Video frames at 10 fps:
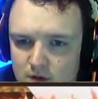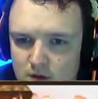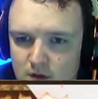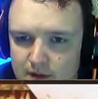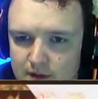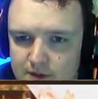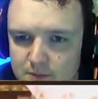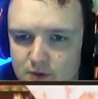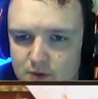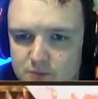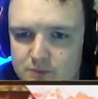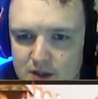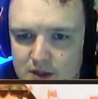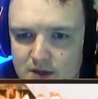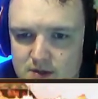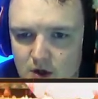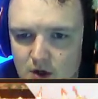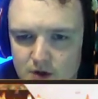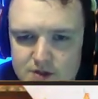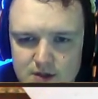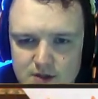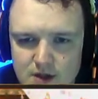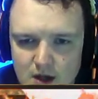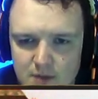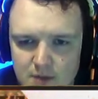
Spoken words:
Now, to build things, the hardest thing to come by,